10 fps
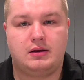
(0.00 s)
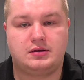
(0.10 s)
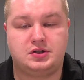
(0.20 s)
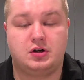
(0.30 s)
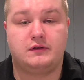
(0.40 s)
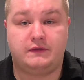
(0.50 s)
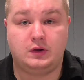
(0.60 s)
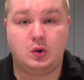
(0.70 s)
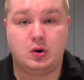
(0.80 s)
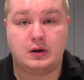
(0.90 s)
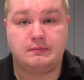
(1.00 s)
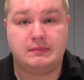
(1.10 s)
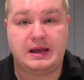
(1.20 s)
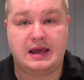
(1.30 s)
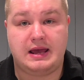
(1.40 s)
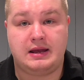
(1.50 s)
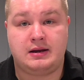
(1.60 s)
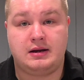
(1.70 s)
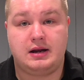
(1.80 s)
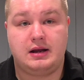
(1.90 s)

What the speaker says: dirt floor. And